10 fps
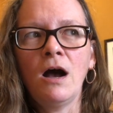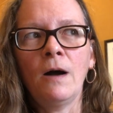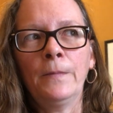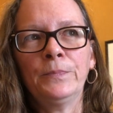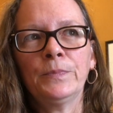
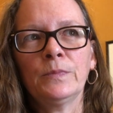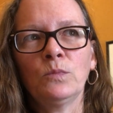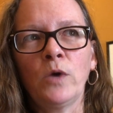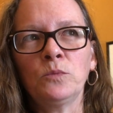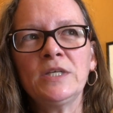
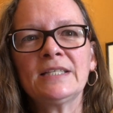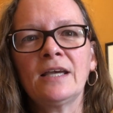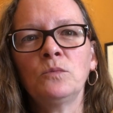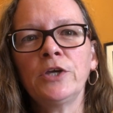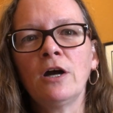When we
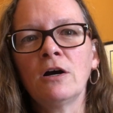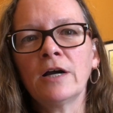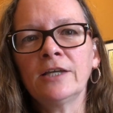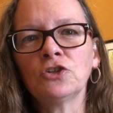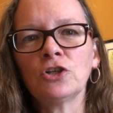say we are
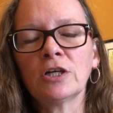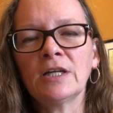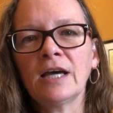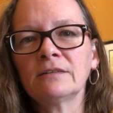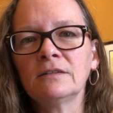
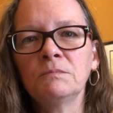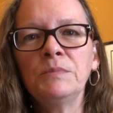interconnected